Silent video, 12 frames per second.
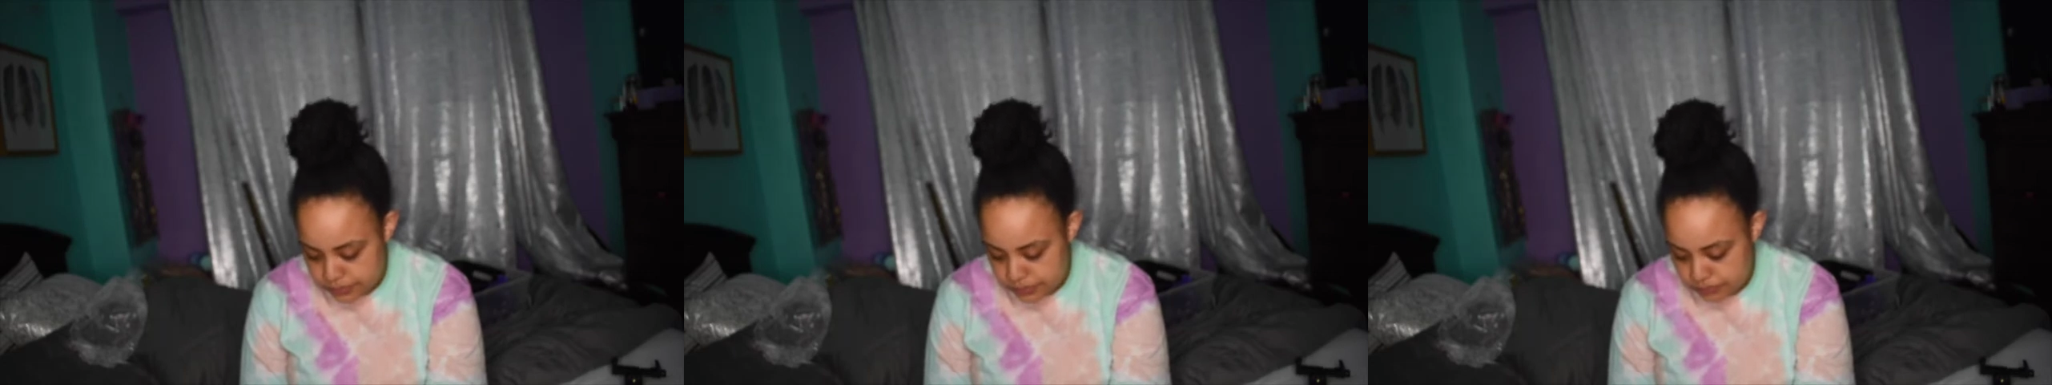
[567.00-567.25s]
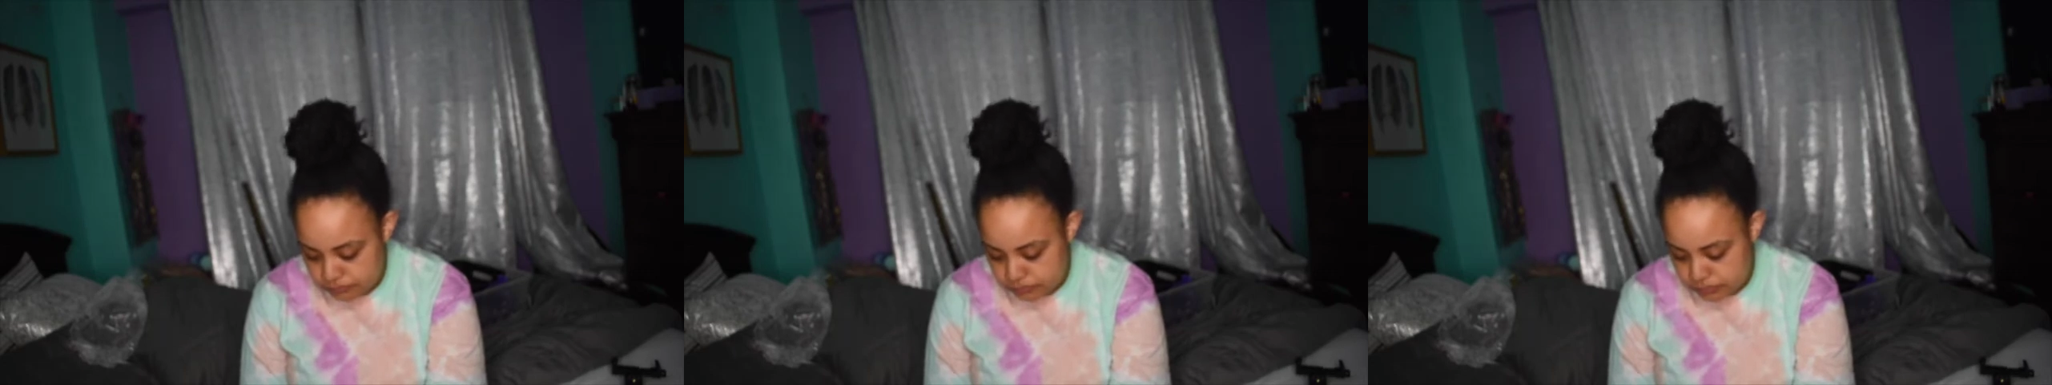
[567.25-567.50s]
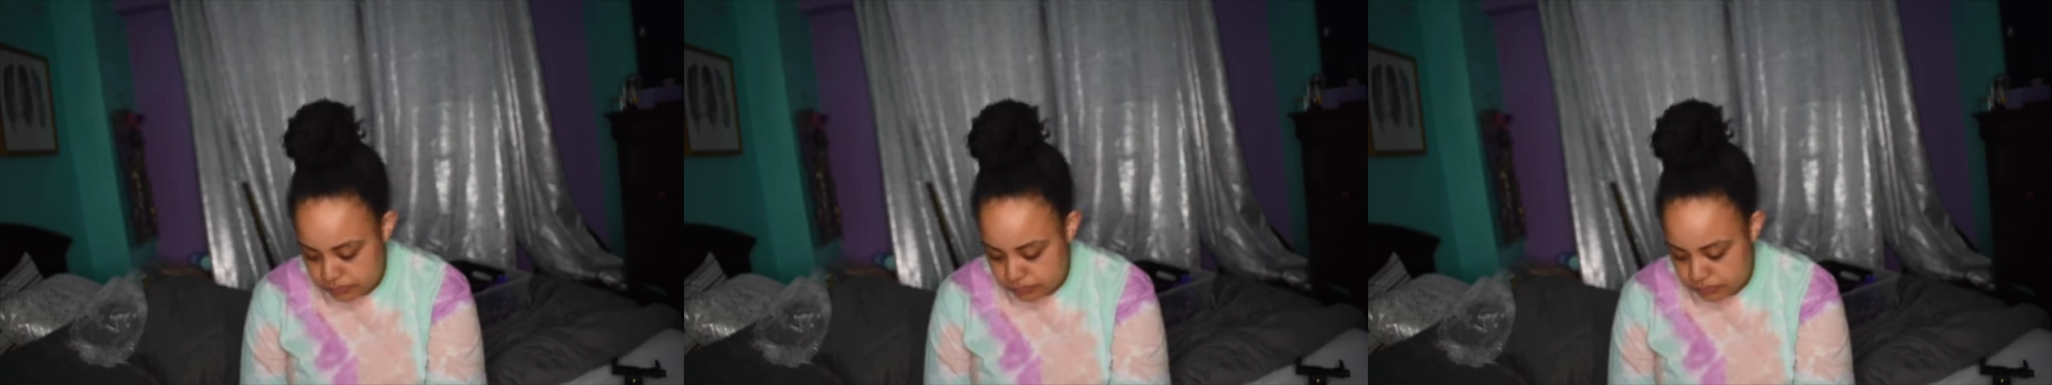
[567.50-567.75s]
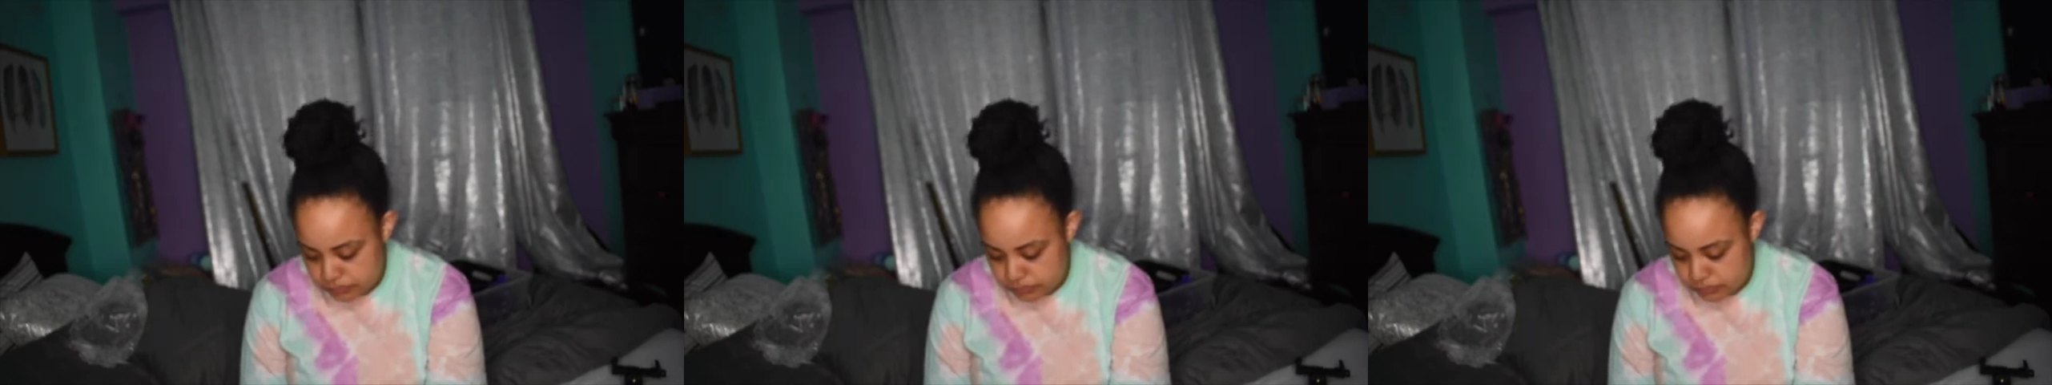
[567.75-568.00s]

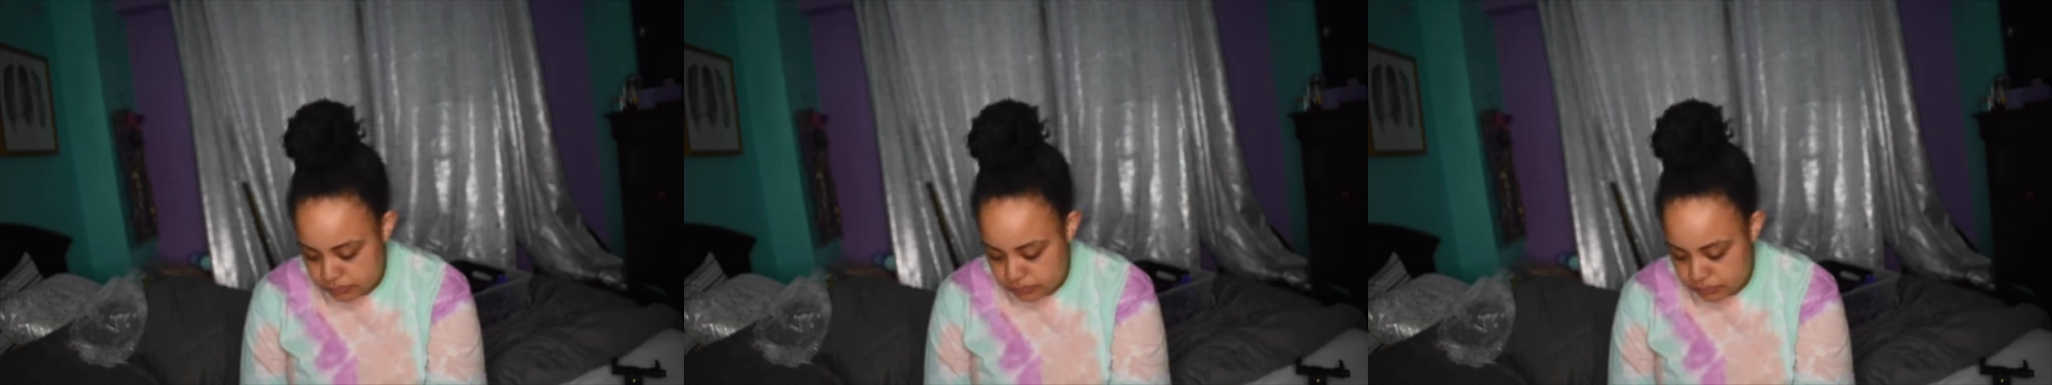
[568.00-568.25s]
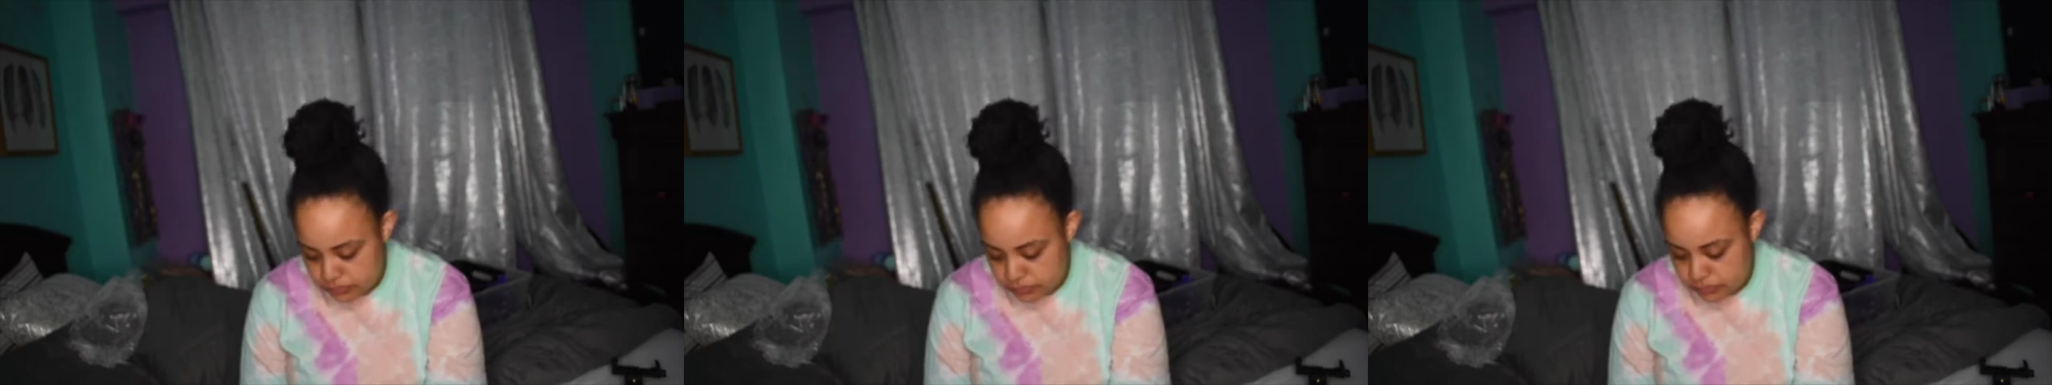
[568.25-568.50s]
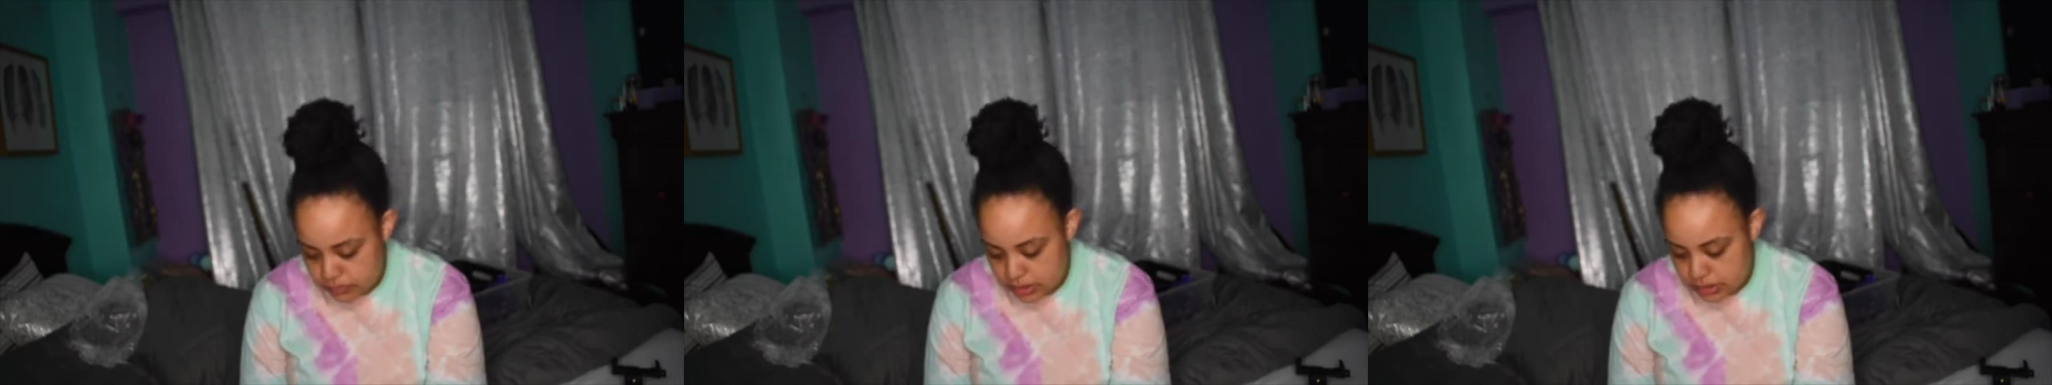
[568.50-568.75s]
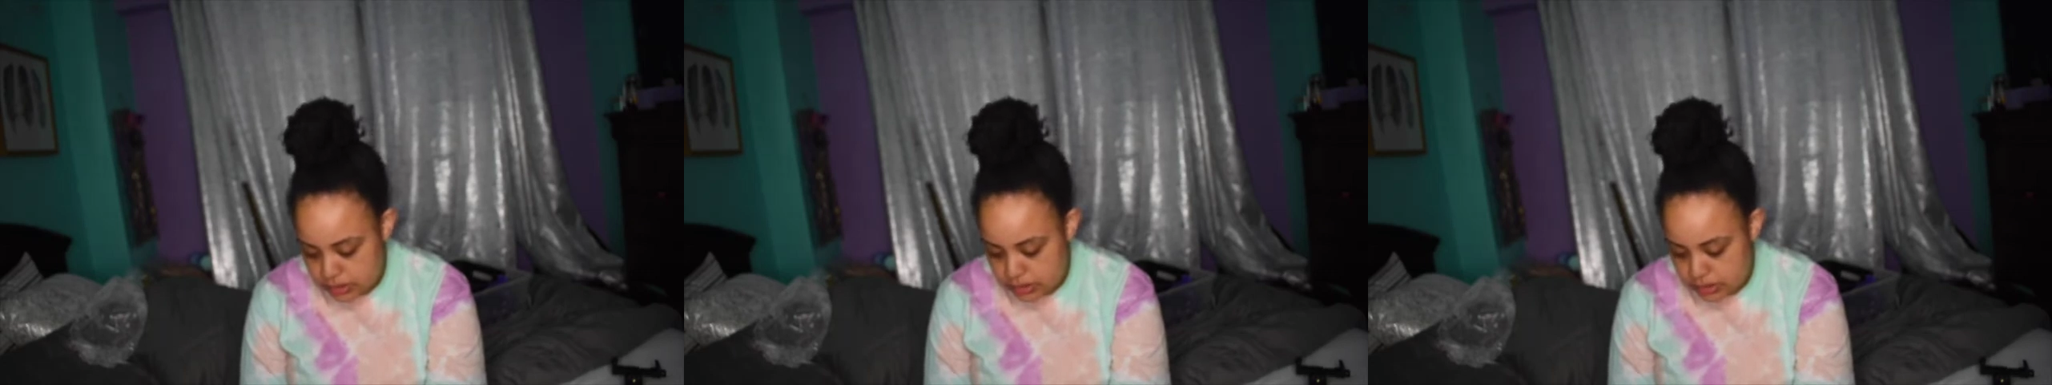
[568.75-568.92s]
(silence)